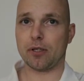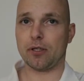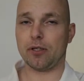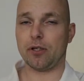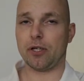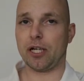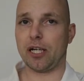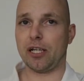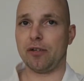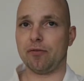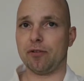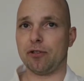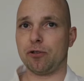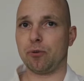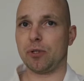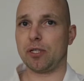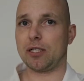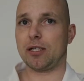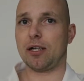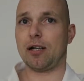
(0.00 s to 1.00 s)
You can even
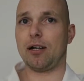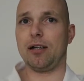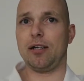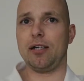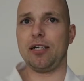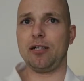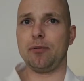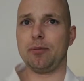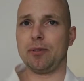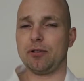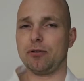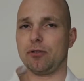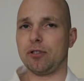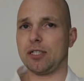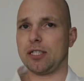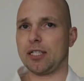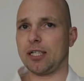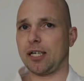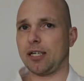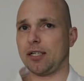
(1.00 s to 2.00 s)
twist a little bit to
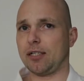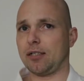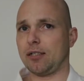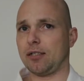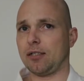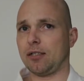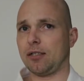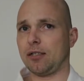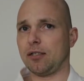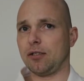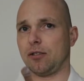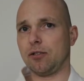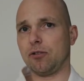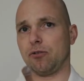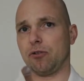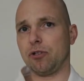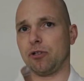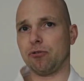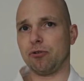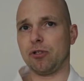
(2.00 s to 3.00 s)
the side
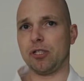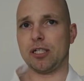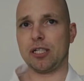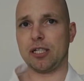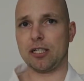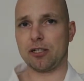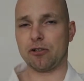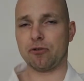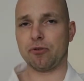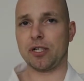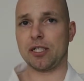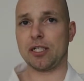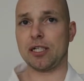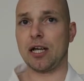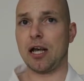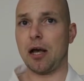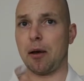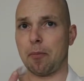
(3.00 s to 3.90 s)
to increase that stretch,